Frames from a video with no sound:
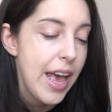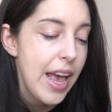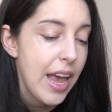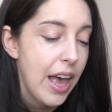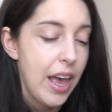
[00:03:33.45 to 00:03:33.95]

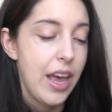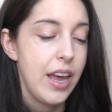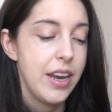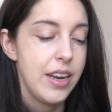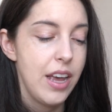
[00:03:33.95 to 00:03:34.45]

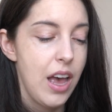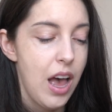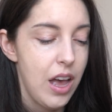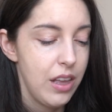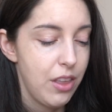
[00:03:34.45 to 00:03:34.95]
and
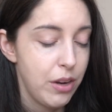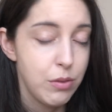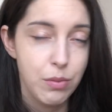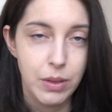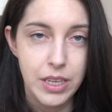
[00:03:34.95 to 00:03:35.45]
I thought it
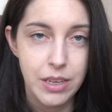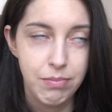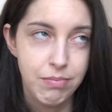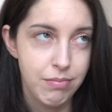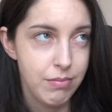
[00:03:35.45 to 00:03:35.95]
was
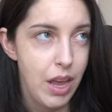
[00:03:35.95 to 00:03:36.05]
really